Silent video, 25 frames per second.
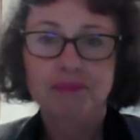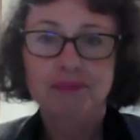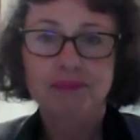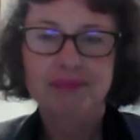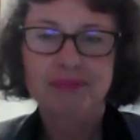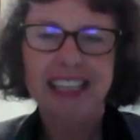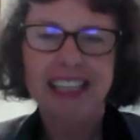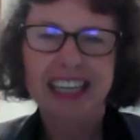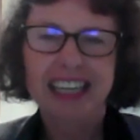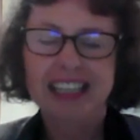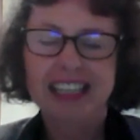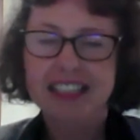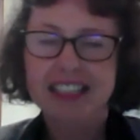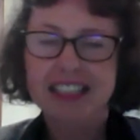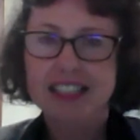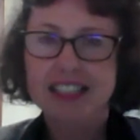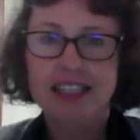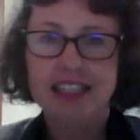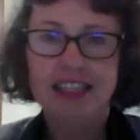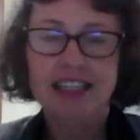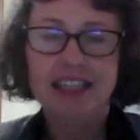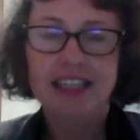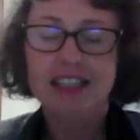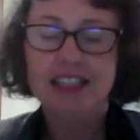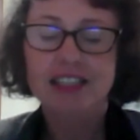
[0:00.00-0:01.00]

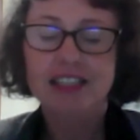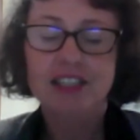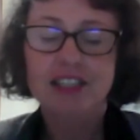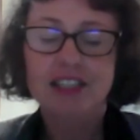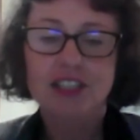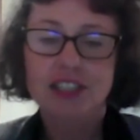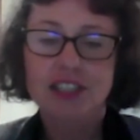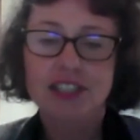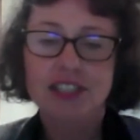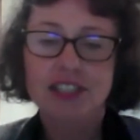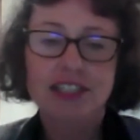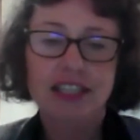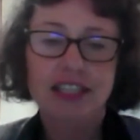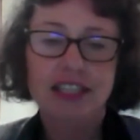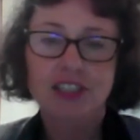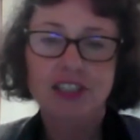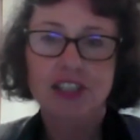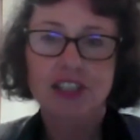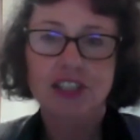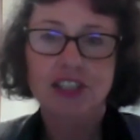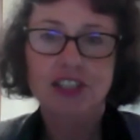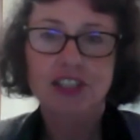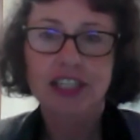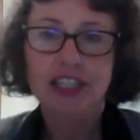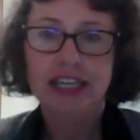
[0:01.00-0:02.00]
it's just such
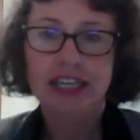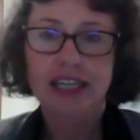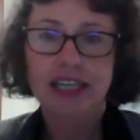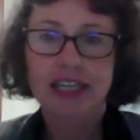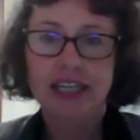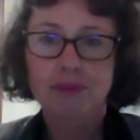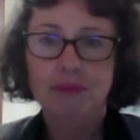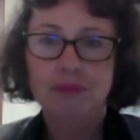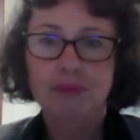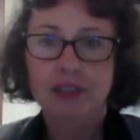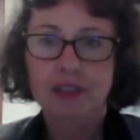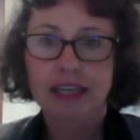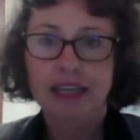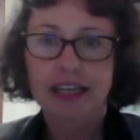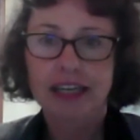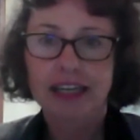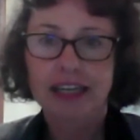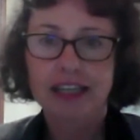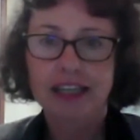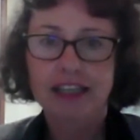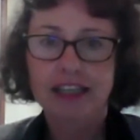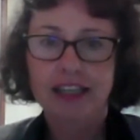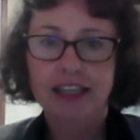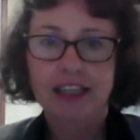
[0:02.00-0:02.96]
a shame that